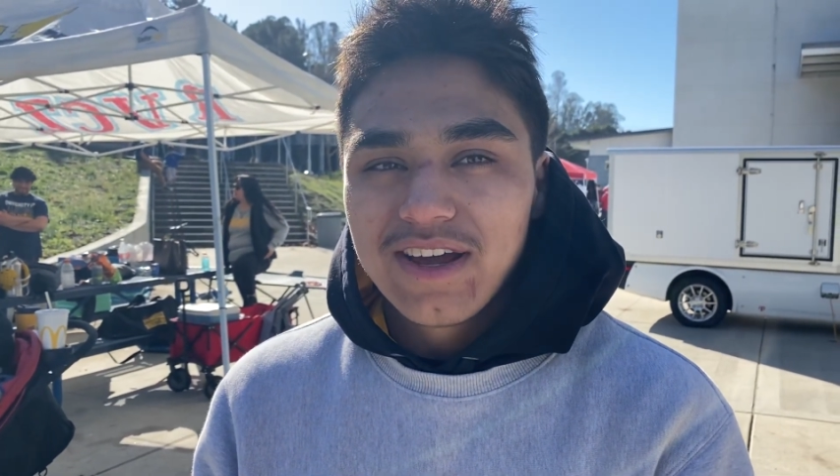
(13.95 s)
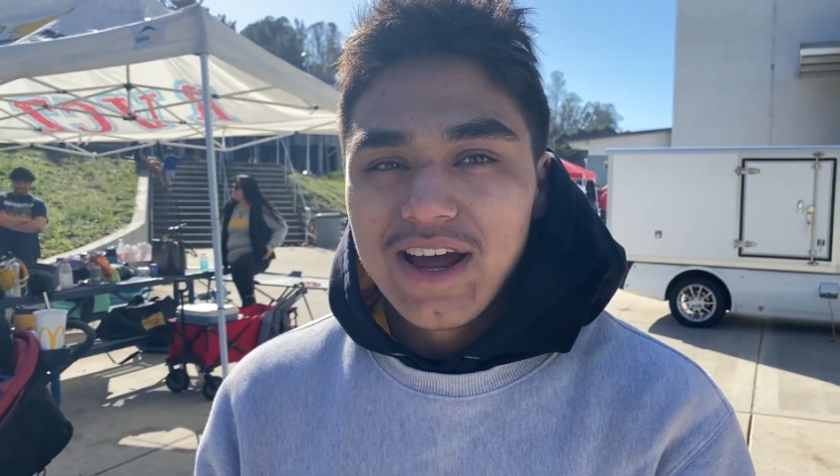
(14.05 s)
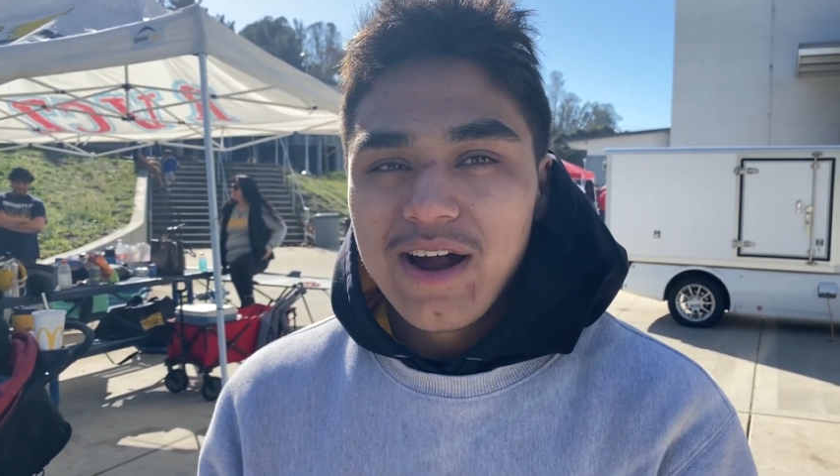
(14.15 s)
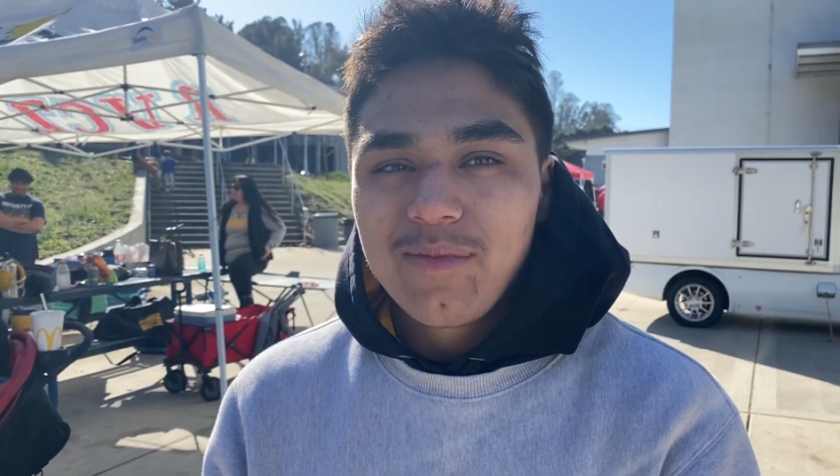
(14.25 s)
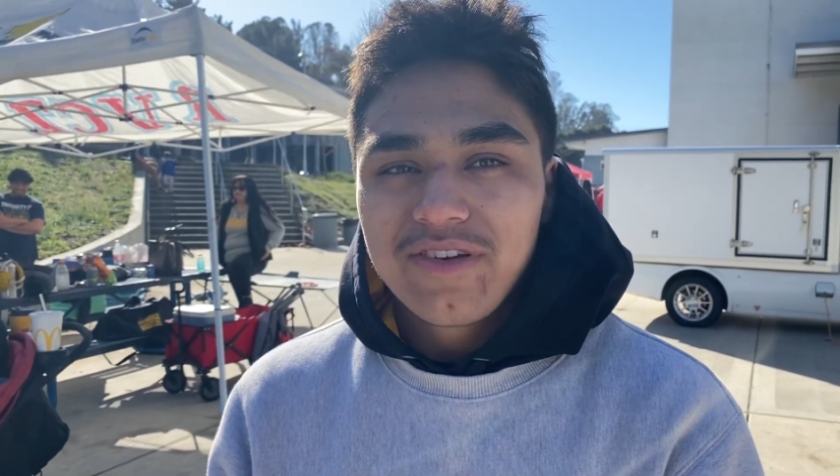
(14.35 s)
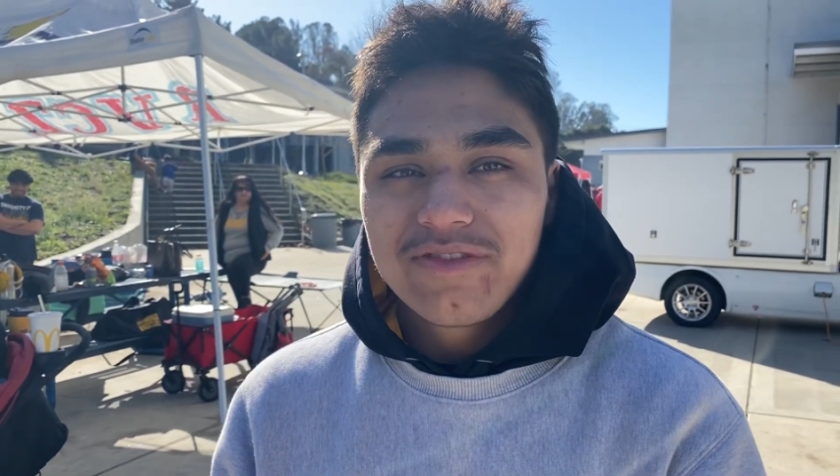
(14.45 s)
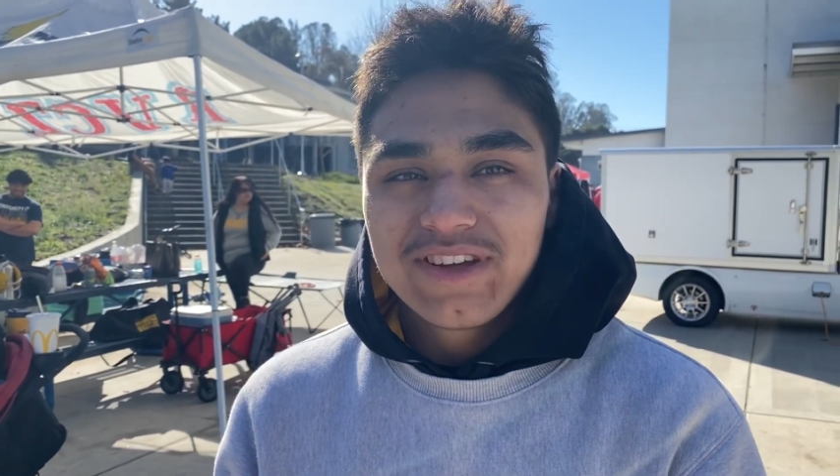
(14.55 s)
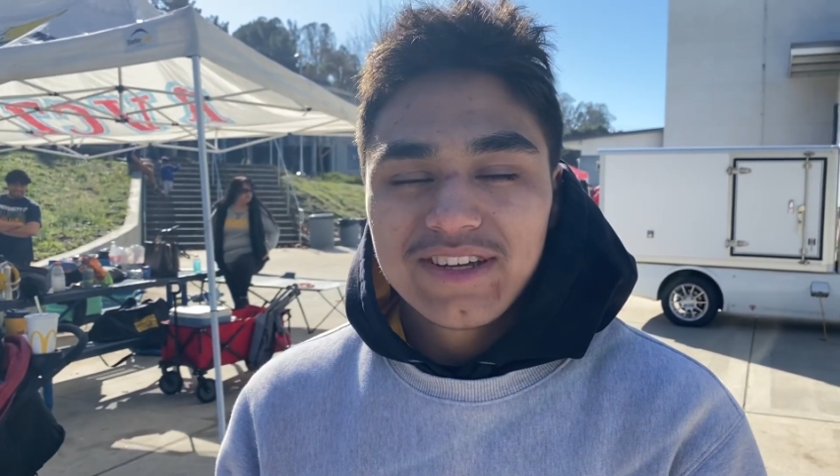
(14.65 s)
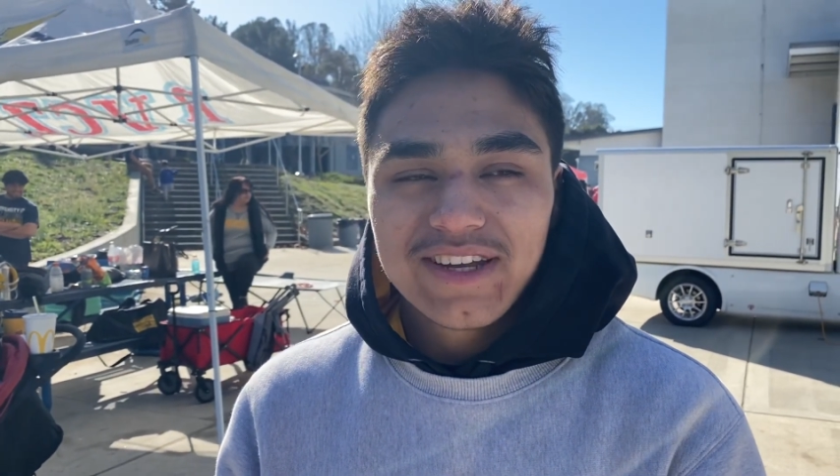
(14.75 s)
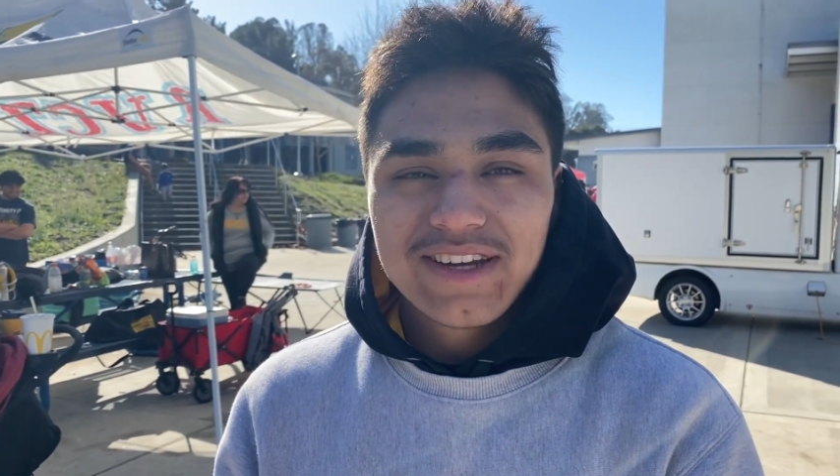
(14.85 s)
and on my
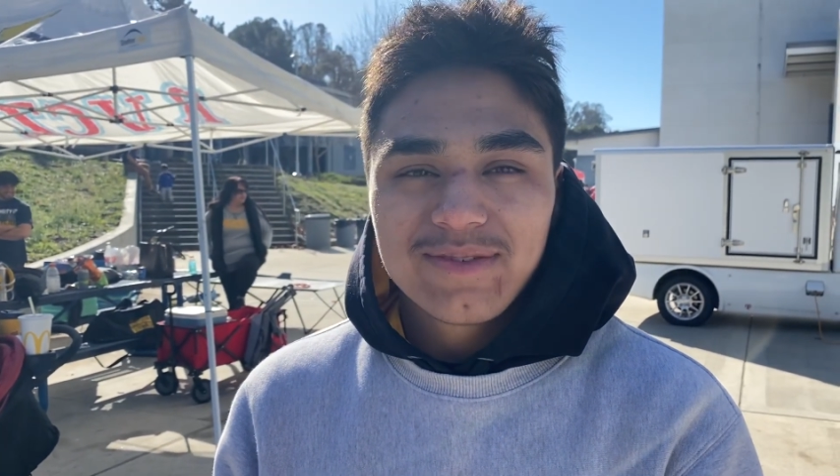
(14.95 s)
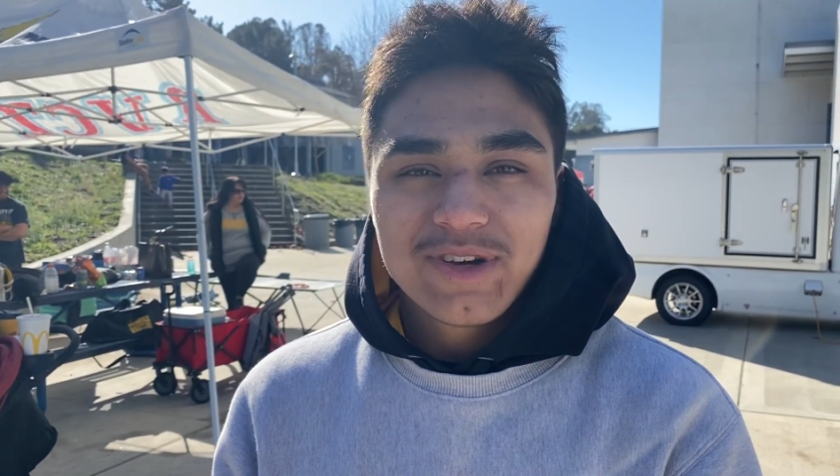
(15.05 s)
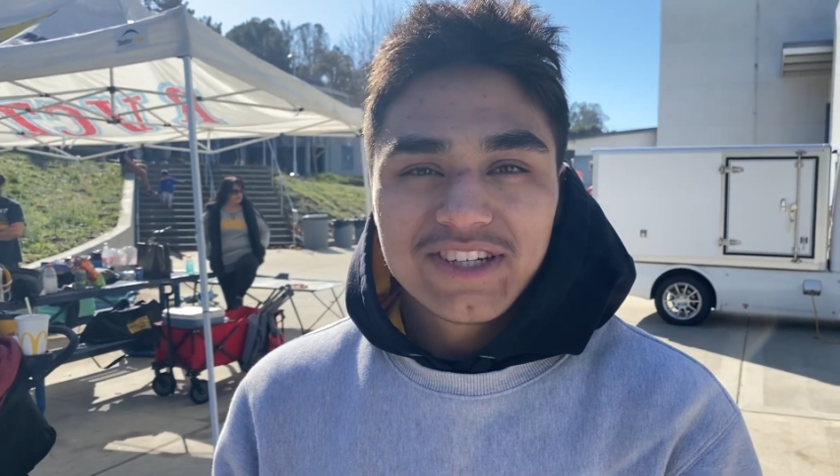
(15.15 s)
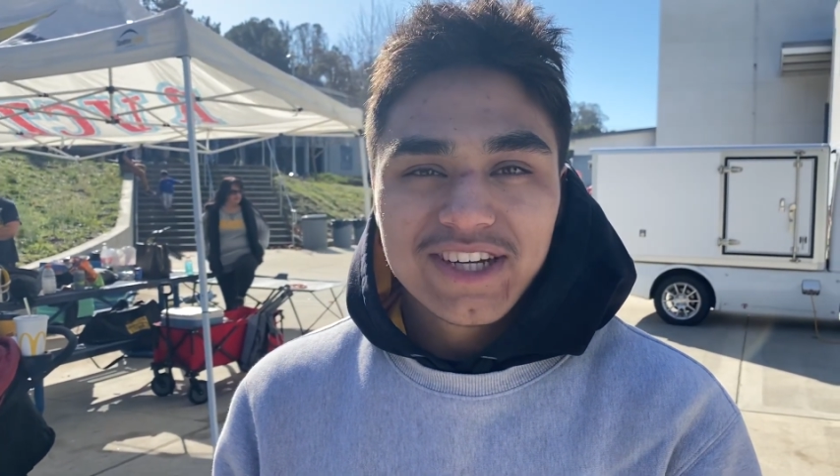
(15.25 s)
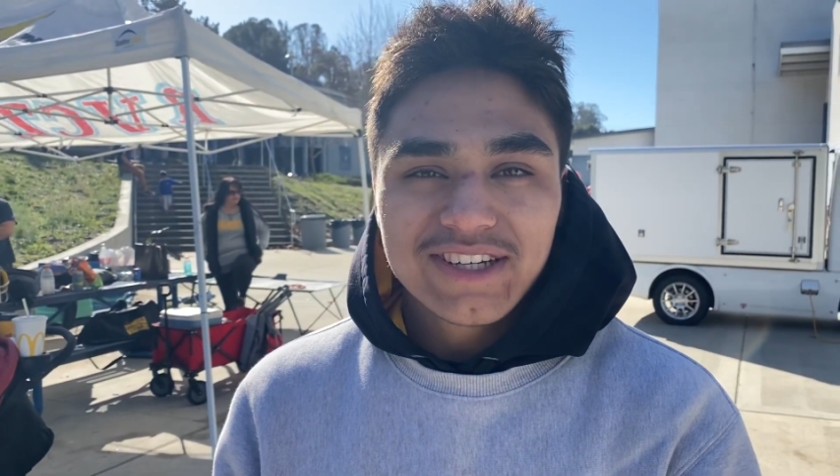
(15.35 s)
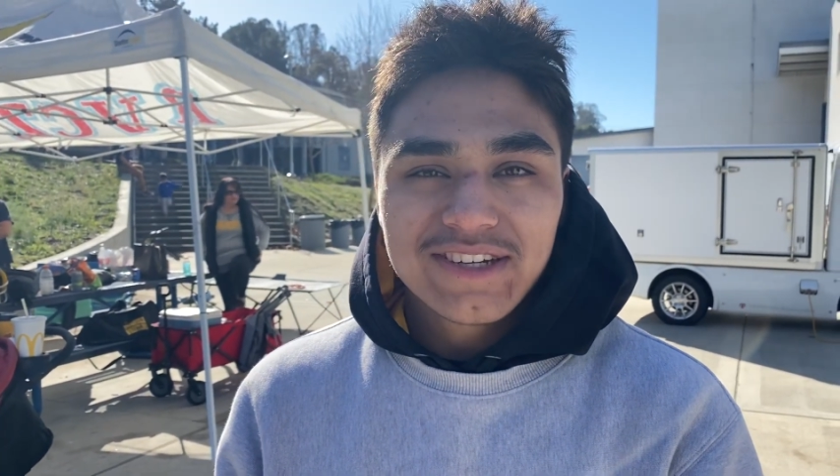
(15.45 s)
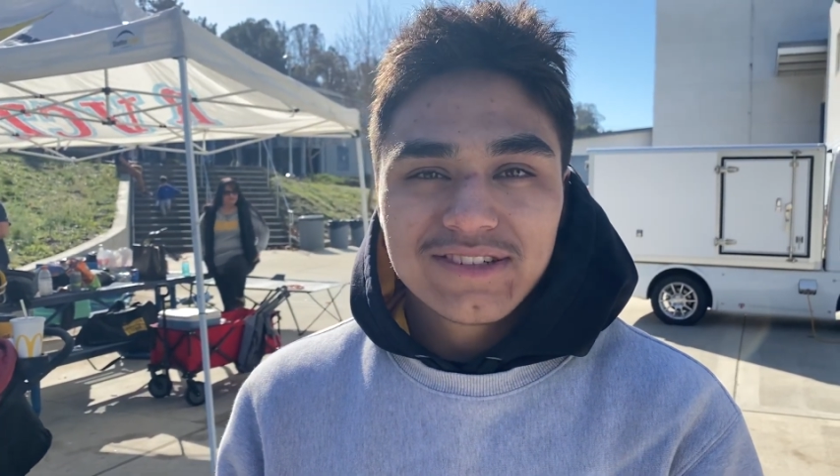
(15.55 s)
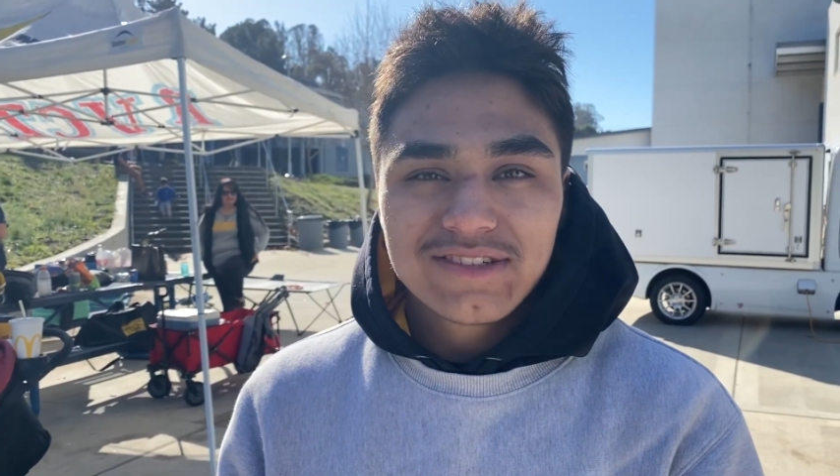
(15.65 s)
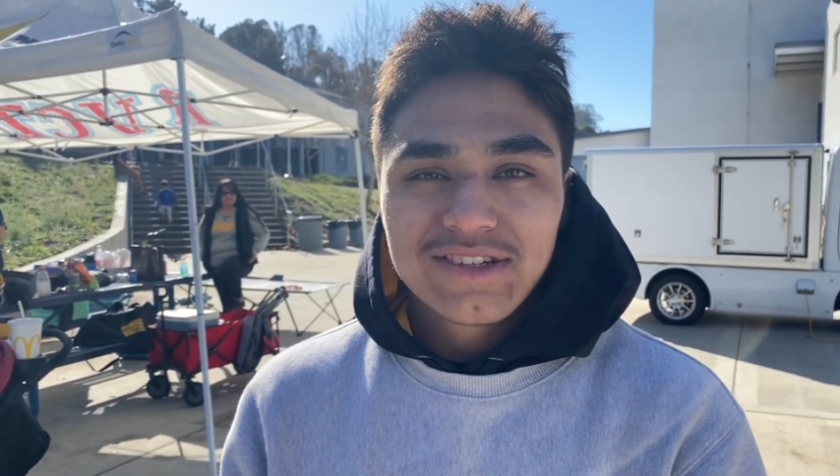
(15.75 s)
feet, getting more takedowns.